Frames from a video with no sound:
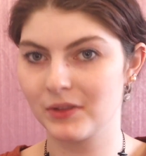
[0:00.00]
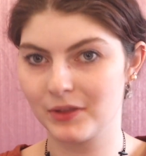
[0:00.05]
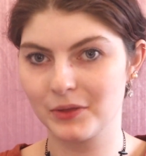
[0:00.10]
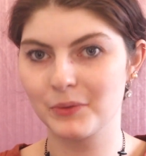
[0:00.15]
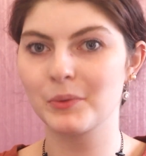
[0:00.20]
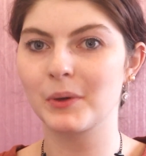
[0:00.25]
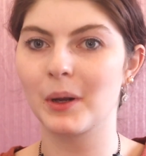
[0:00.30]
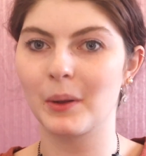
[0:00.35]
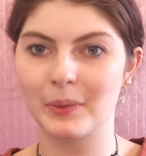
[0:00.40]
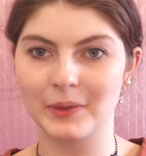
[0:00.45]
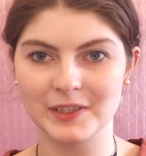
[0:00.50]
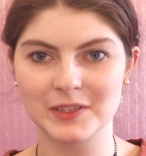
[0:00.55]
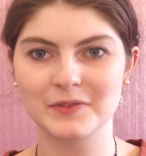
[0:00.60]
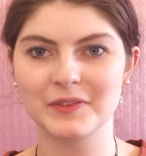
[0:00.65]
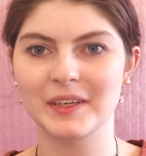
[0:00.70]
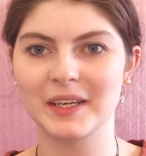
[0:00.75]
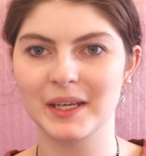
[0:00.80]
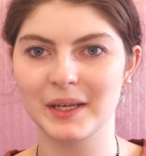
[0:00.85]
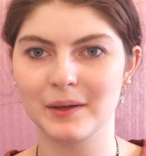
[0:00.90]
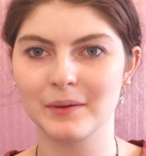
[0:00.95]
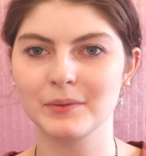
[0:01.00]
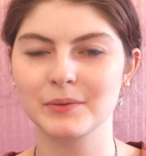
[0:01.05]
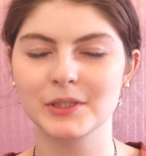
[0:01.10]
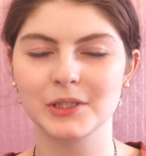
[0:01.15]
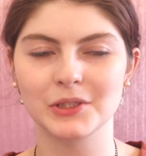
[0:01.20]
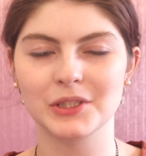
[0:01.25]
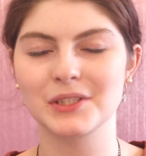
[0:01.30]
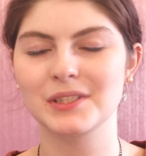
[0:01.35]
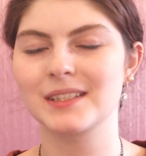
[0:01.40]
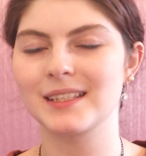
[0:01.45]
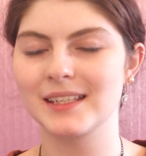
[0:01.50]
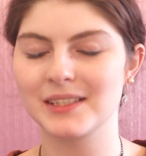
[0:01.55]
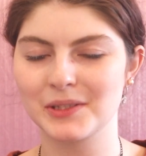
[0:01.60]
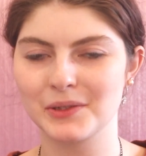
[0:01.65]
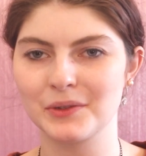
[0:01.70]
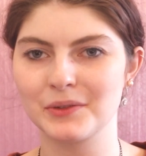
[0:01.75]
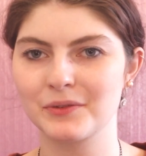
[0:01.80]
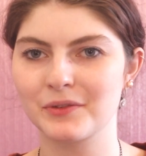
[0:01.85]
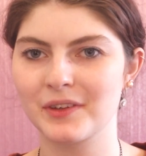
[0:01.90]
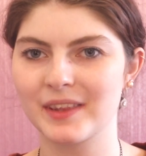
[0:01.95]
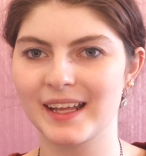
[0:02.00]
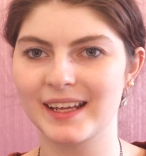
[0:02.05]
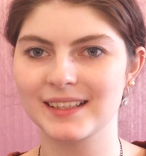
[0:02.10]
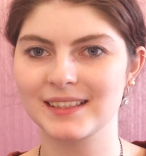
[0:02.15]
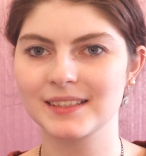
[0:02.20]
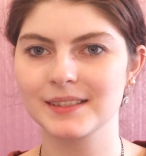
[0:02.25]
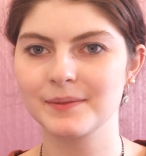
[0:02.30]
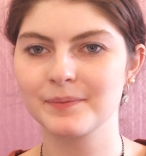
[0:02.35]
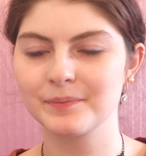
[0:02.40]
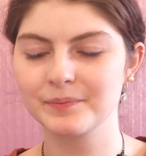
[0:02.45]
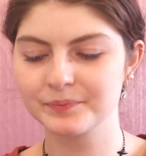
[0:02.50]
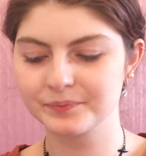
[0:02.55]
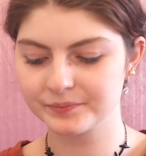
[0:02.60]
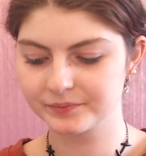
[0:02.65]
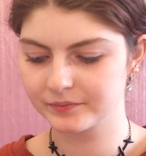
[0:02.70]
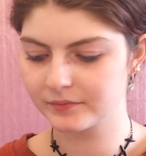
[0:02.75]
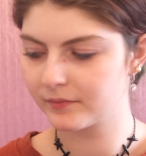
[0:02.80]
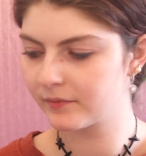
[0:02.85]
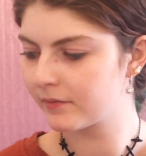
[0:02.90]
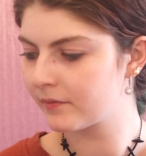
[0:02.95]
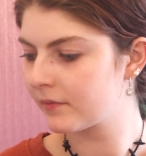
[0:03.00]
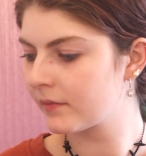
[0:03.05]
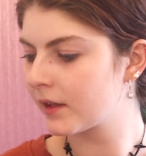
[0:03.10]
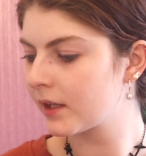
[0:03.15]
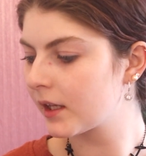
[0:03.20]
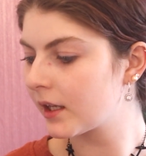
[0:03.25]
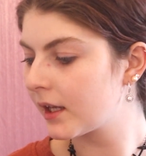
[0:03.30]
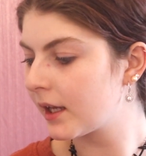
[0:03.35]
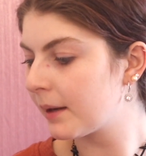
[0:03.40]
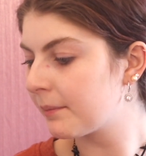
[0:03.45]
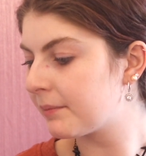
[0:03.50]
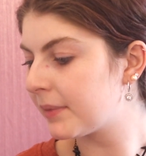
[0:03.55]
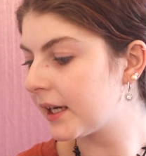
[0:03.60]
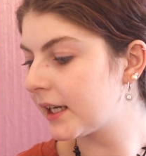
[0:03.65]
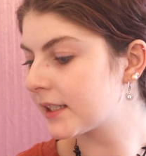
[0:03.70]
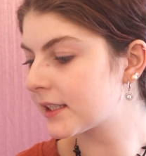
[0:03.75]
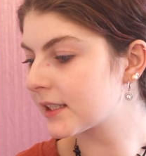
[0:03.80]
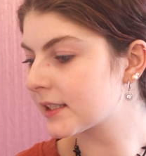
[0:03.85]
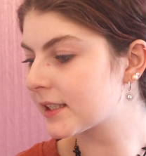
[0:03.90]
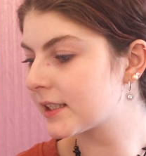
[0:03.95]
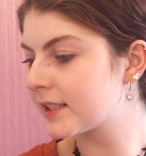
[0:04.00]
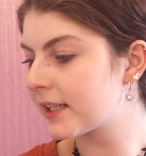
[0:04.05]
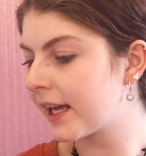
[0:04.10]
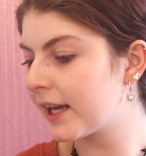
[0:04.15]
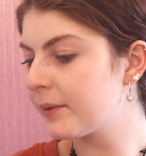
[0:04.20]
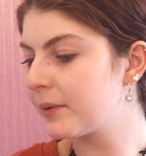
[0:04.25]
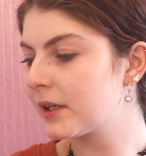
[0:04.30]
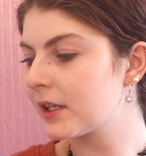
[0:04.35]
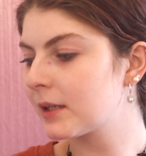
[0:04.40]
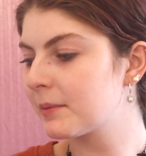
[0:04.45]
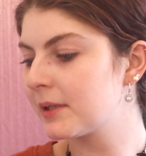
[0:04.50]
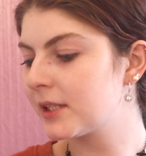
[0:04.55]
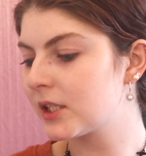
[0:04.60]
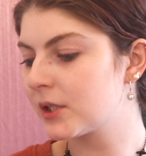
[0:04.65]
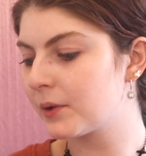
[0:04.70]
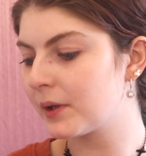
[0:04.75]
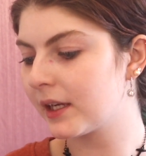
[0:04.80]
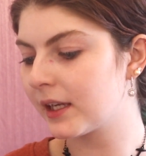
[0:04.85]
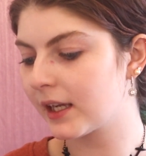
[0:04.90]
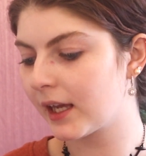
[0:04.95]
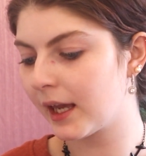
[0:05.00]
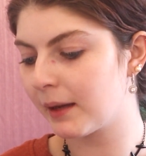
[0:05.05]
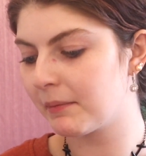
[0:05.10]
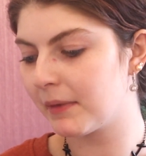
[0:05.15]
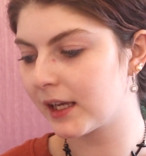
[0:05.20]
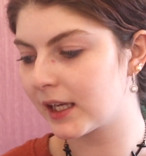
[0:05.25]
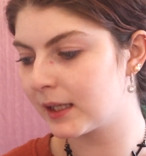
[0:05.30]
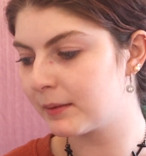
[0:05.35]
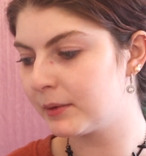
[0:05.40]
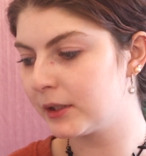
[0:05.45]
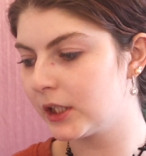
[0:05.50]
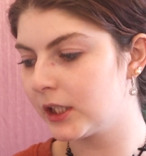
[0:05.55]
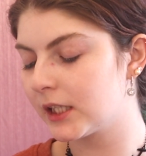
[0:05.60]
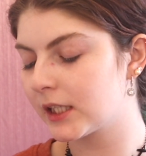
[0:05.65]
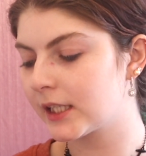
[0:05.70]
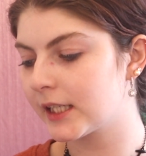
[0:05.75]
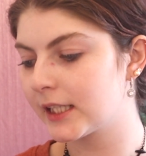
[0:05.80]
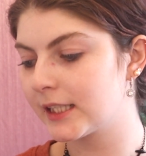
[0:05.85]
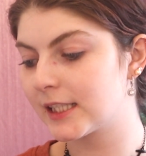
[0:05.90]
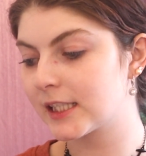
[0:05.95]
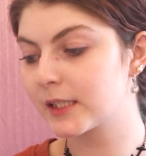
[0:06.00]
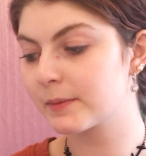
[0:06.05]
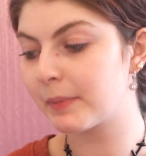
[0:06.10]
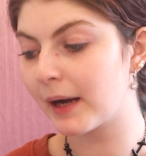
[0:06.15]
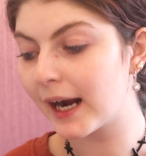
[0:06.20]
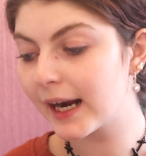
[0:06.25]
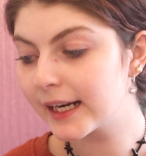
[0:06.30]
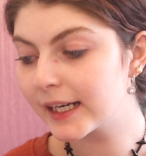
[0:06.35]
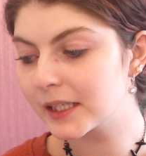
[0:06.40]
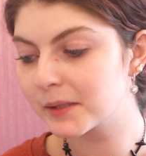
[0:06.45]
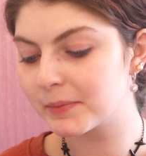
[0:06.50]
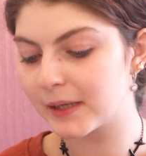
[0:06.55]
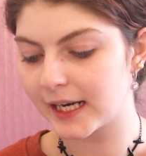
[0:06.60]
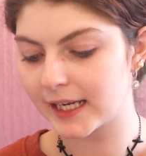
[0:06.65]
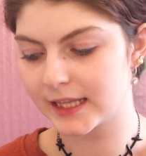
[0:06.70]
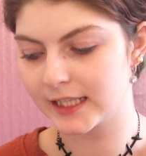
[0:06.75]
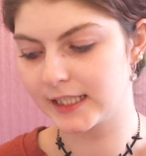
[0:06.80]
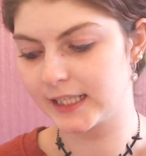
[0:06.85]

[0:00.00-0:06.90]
throughout this video, so just stay tuned for that. But today we're going to be doing a makeup look inspired by the